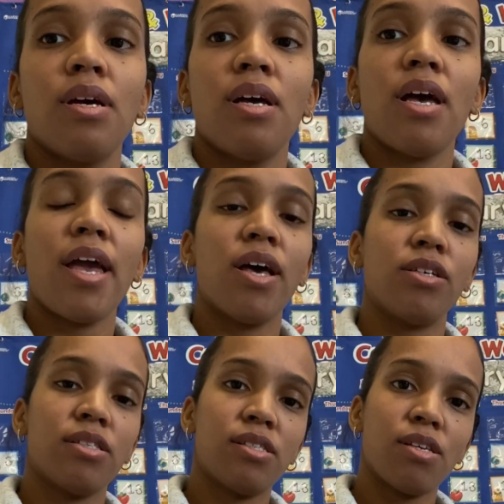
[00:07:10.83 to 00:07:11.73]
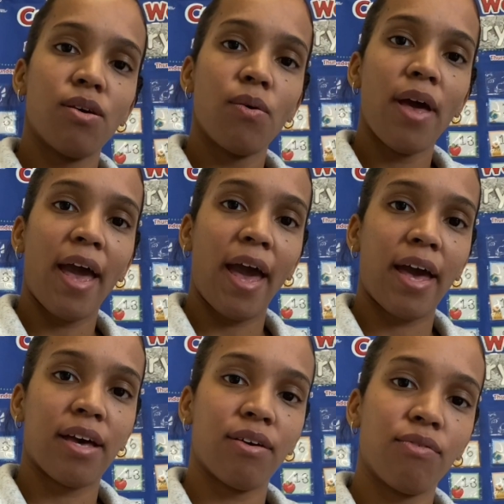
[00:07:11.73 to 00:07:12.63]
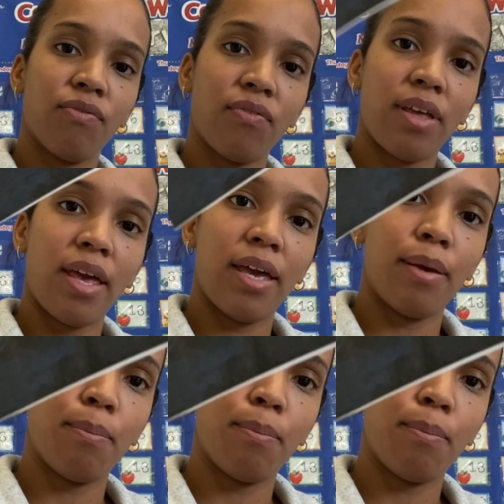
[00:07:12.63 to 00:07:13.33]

I also have a